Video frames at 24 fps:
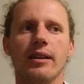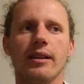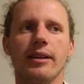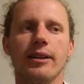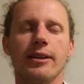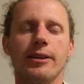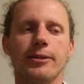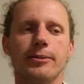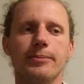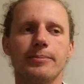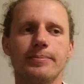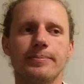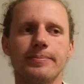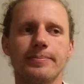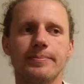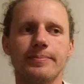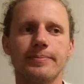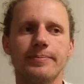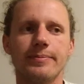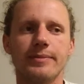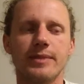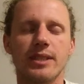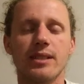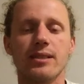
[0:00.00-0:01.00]
um,
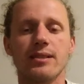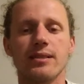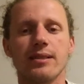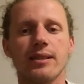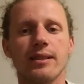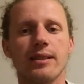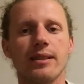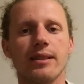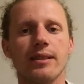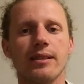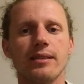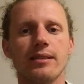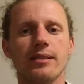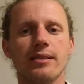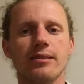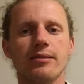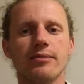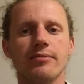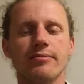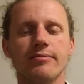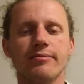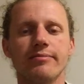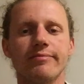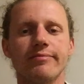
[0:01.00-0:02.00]
because they didn't
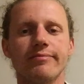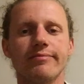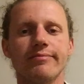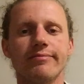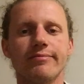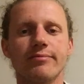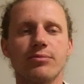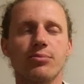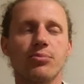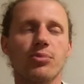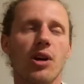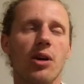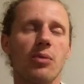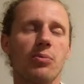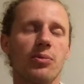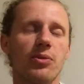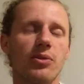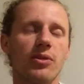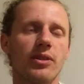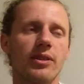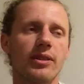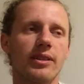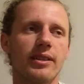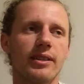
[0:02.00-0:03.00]

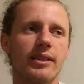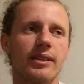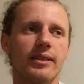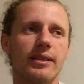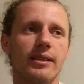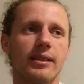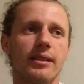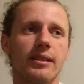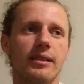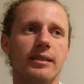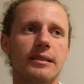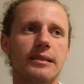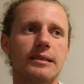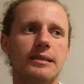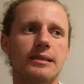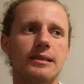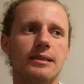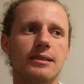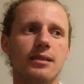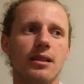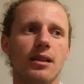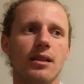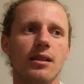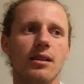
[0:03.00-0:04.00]
properly
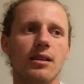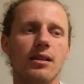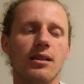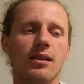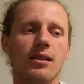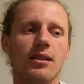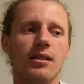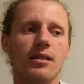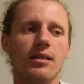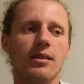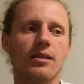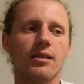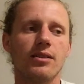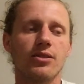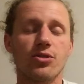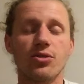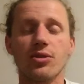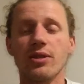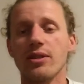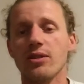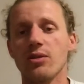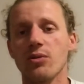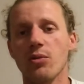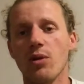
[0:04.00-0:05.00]

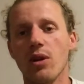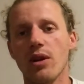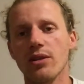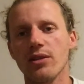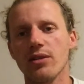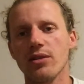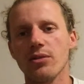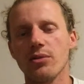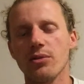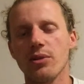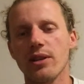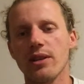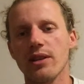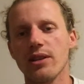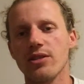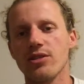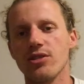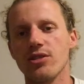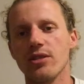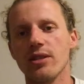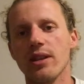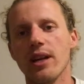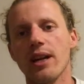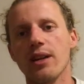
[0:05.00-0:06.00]
treat the water the way they
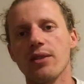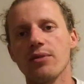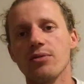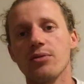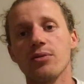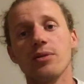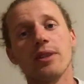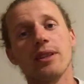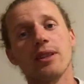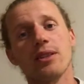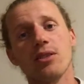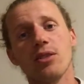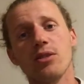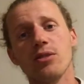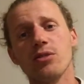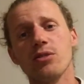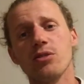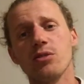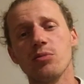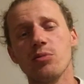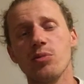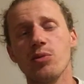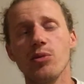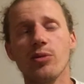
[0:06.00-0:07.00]
should have when they
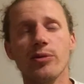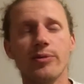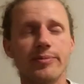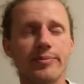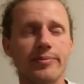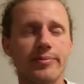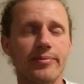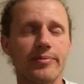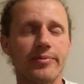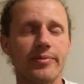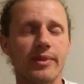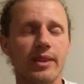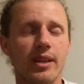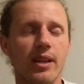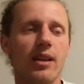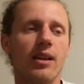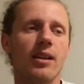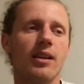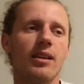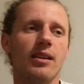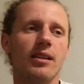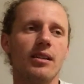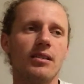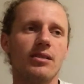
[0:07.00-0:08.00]
closed the pool.
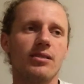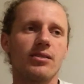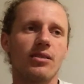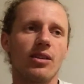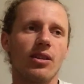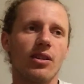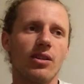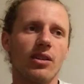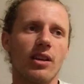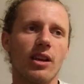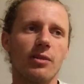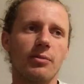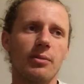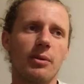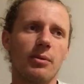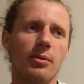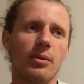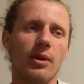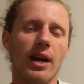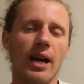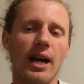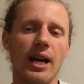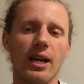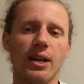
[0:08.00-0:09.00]
So a lot of
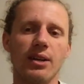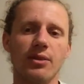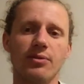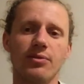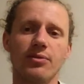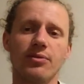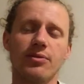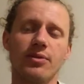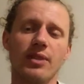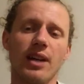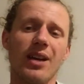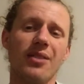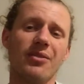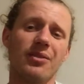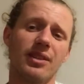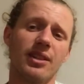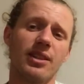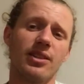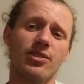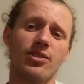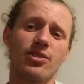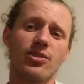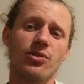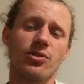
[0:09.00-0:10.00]
people have an
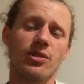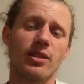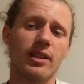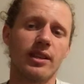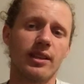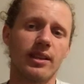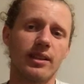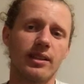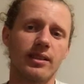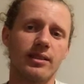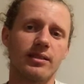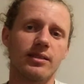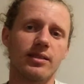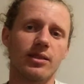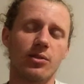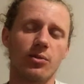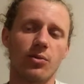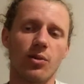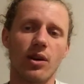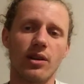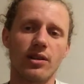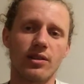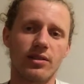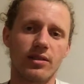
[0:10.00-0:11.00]
issue getting their
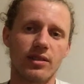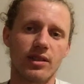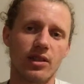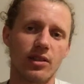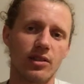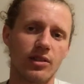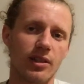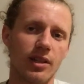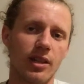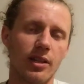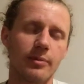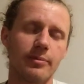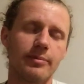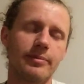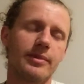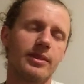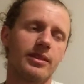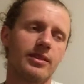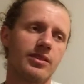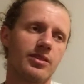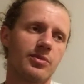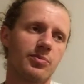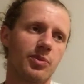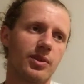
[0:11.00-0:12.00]
water to clear up
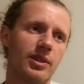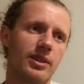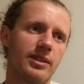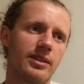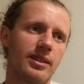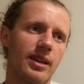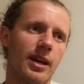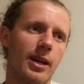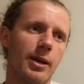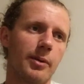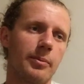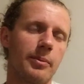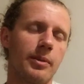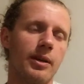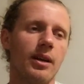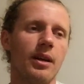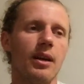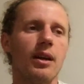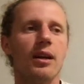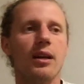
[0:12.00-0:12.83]
in the springtime,